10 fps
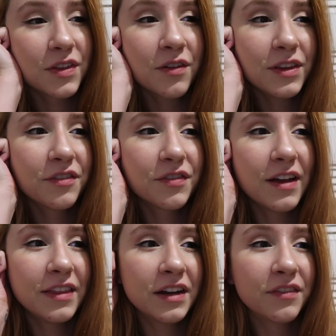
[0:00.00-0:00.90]
So the only
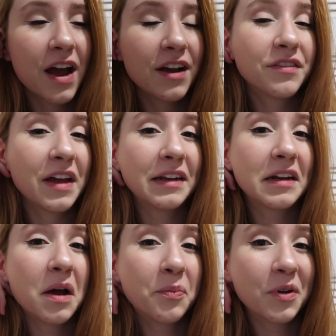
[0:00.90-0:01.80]
friend that I've kind of
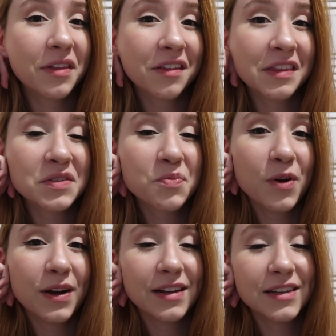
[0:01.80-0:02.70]
ended up with at this
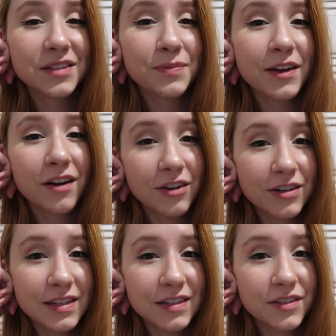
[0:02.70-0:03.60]
point is my younger
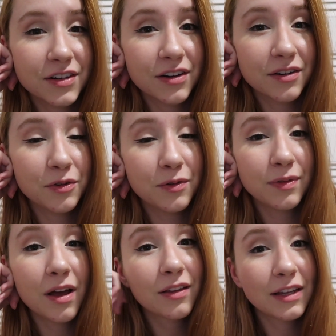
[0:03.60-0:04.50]
sister, who
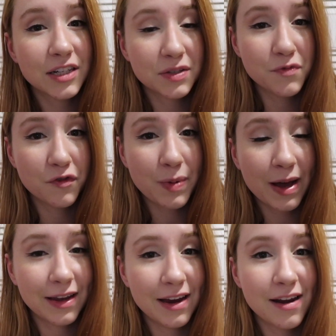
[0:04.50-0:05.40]
luckily just moved
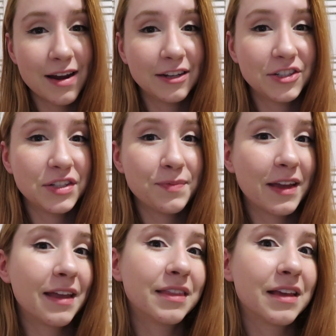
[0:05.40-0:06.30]
back in, and she's
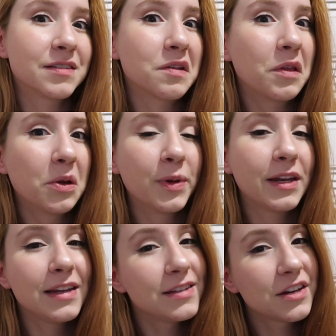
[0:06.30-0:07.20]
making things a little
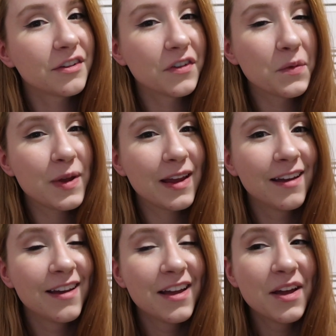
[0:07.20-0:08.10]
bit easier for me
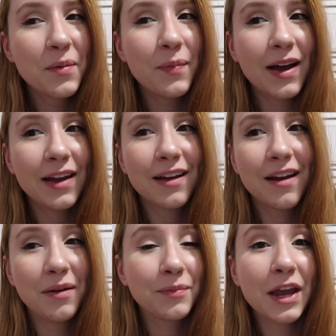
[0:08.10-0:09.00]
by
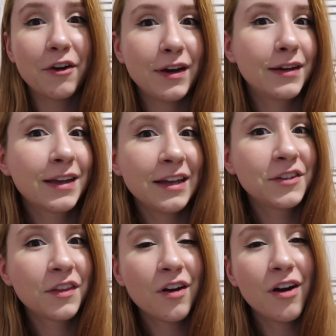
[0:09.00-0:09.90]
um, carrying a kid
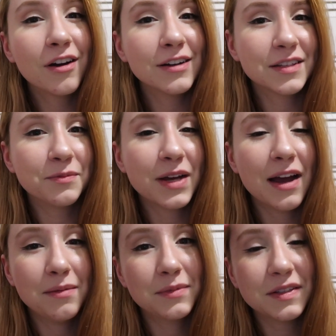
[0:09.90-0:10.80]
to the car
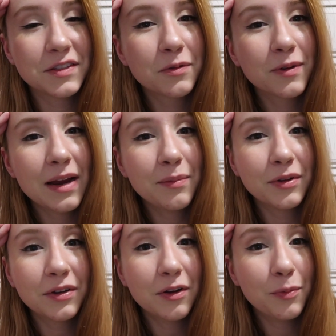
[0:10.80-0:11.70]
sometimes, and so we're able
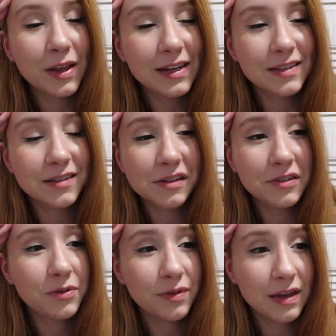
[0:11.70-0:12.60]
to go places
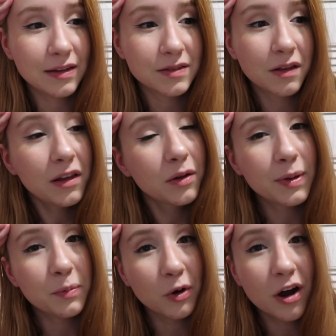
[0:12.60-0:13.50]
and do things a little
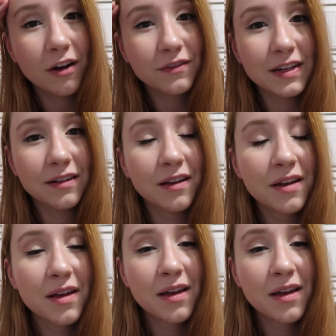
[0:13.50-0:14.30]
bit more often.